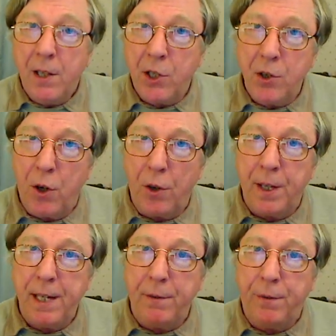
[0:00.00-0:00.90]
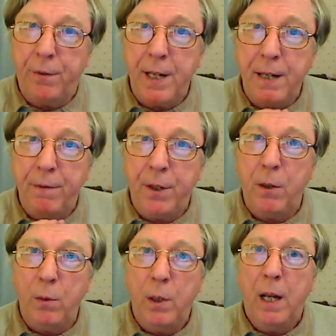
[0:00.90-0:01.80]
this is not the
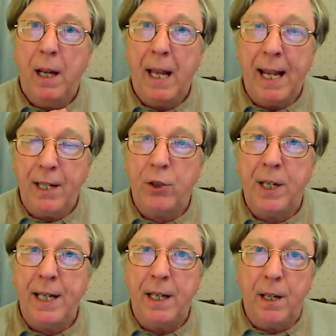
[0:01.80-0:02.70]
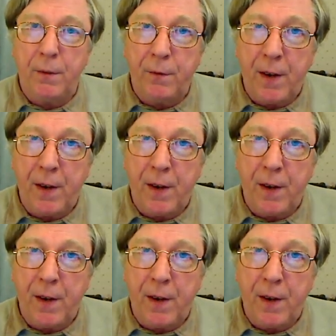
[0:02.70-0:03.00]
Freeview HD